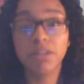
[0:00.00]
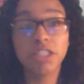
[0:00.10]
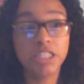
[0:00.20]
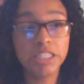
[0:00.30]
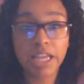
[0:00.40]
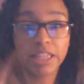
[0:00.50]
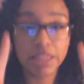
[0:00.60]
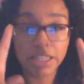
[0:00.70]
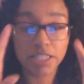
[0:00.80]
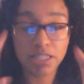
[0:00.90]
She's like
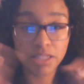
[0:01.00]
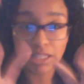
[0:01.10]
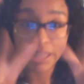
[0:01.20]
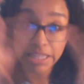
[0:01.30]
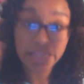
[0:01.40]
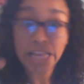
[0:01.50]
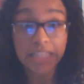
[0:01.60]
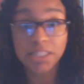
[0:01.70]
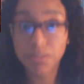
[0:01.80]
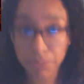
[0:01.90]
the
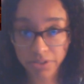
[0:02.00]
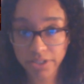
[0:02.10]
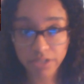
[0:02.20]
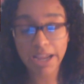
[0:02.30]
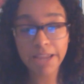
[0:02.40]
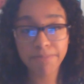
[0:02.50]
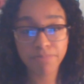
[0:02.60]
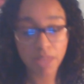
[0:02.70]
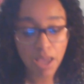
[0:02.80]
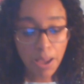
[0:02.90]
light spirit, right?
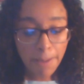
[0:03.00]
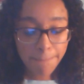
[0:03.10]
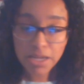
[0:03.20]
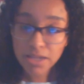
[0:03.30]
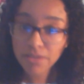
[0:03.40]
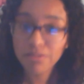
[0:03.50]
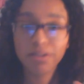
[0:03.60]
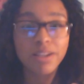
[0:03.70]
But